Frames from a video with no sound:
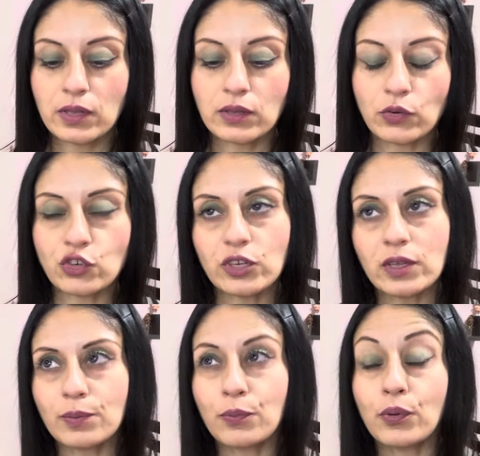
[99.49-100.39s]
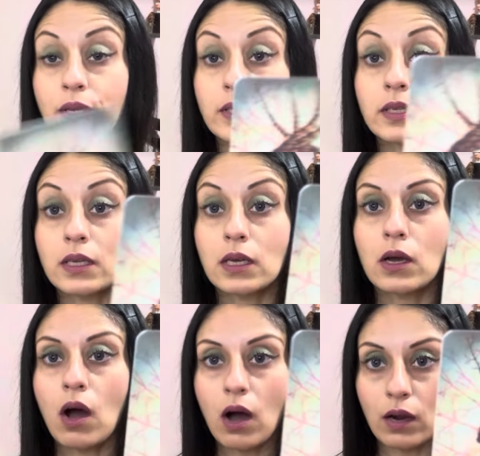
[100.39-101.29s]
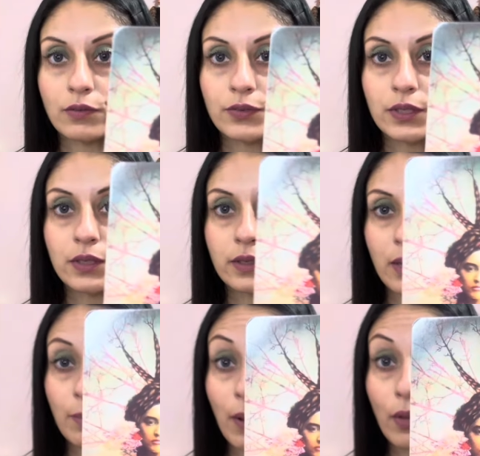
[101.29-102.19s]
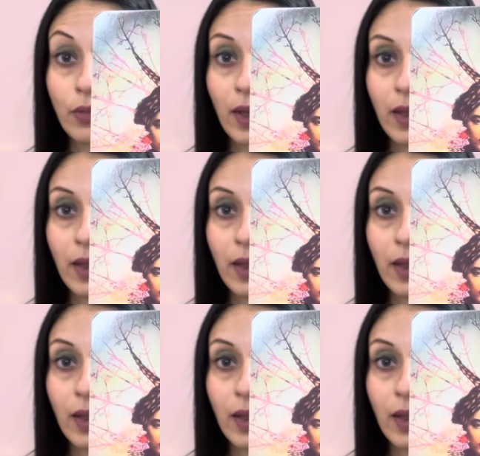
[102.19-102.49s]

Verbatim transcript: So she's pretty confident about the